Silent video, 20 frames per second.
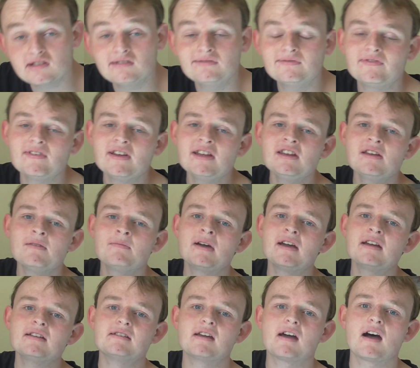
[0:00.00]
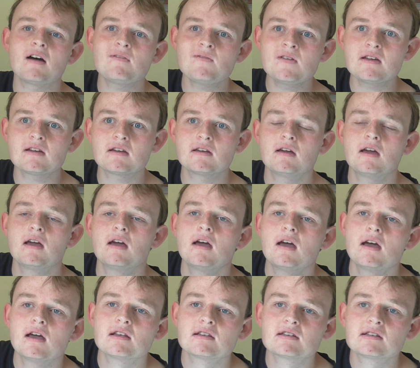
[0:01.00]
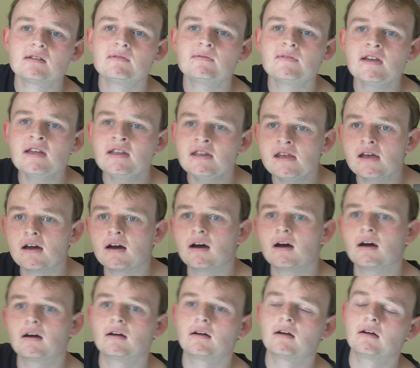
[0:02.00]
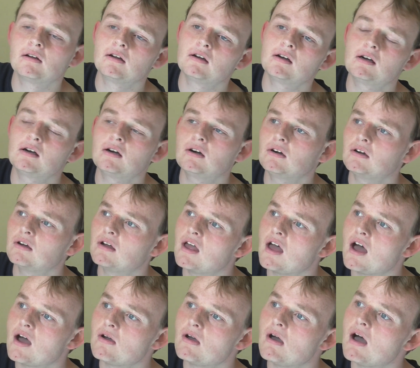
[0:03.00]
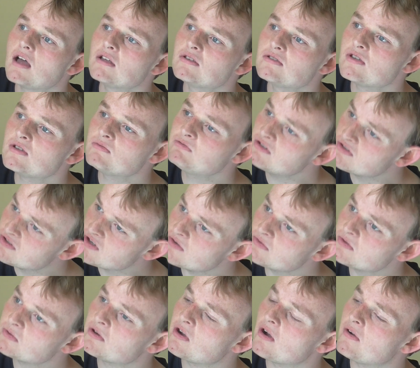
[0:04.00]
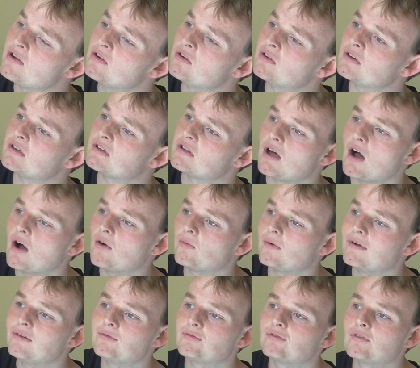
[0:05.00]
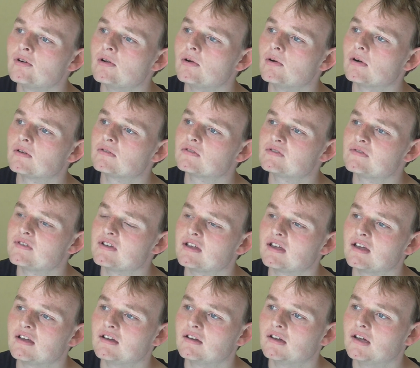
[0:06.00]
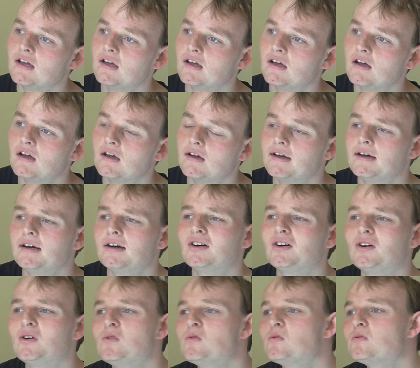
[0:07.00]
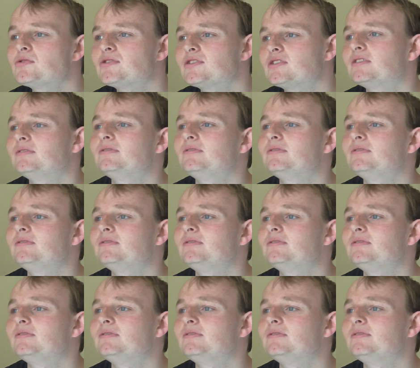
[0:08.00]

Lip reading: Slovenia made it. I think Slovenia, as the results were going on halfway through, I was thinking, I was